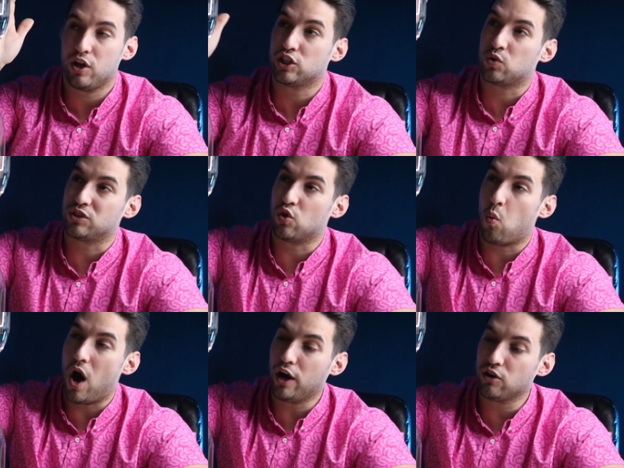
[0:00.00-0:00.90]
So as the
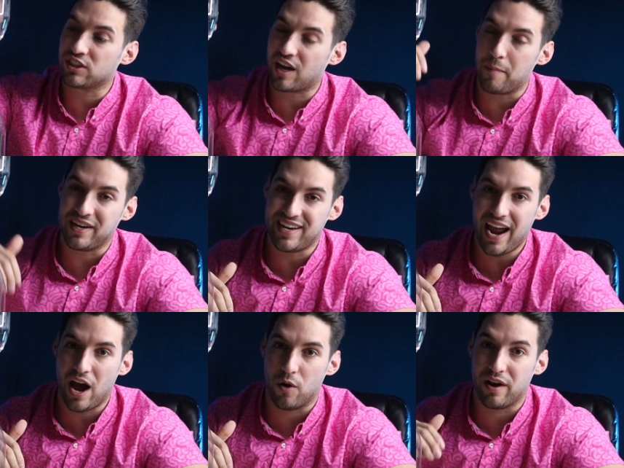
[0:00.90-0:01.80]
water is coming
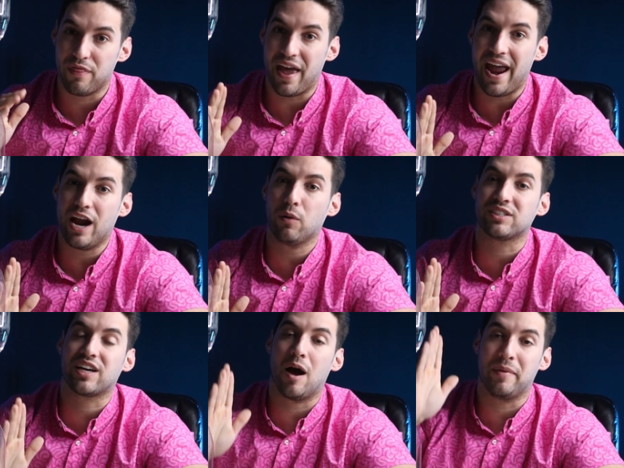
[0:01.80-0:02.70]
down, the air
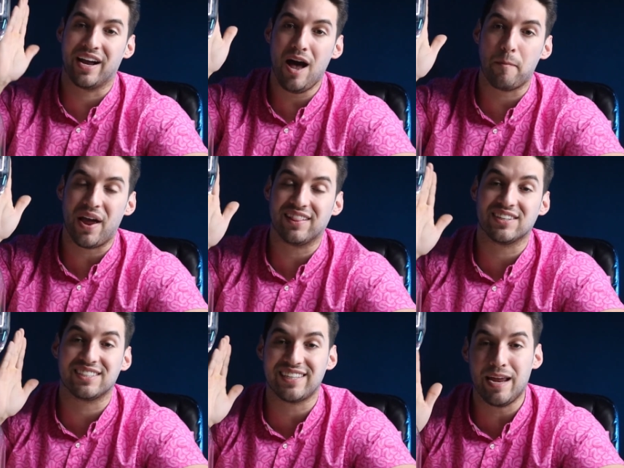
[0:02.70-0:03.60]
is coming up at the
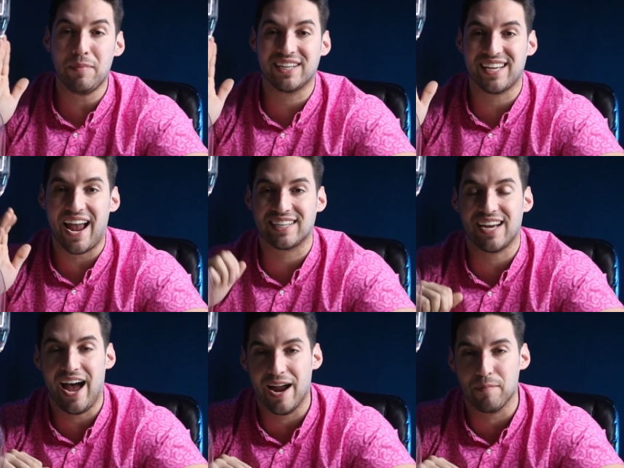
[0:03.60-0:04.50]
same exact
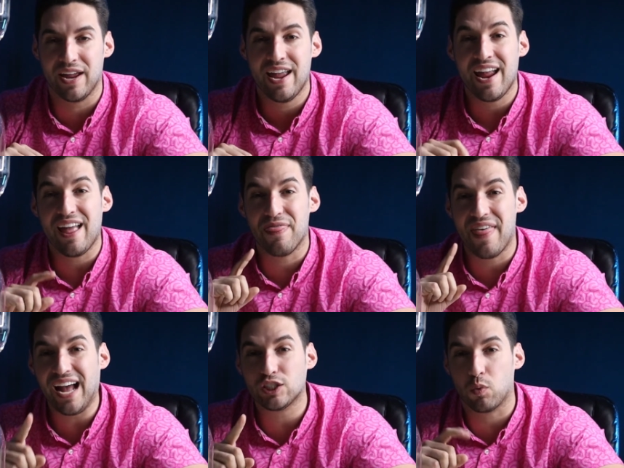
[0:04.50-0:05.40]
time. And
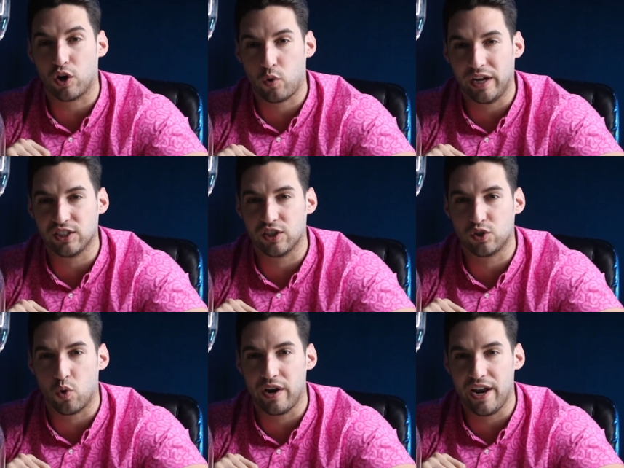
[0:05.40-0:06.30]
that's what creates the
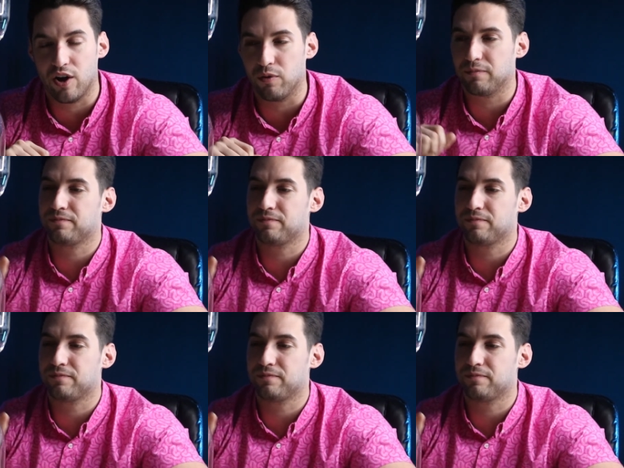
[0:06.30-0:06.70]
tornado.